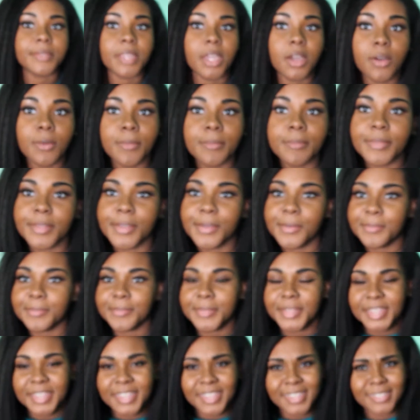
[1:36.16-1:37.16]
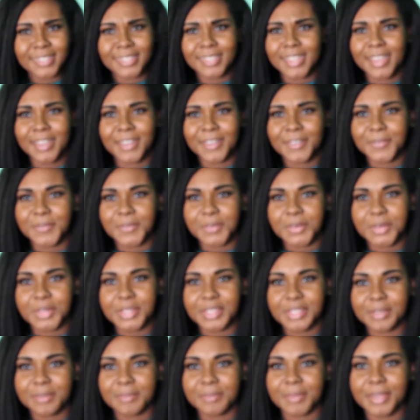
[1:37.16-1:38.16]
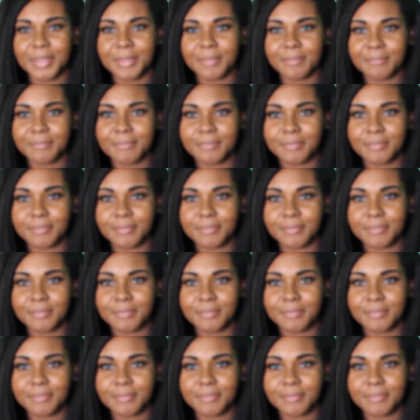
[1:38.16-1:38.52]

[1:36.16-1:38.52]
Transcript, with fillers: Oh, no, not gonna focus on me.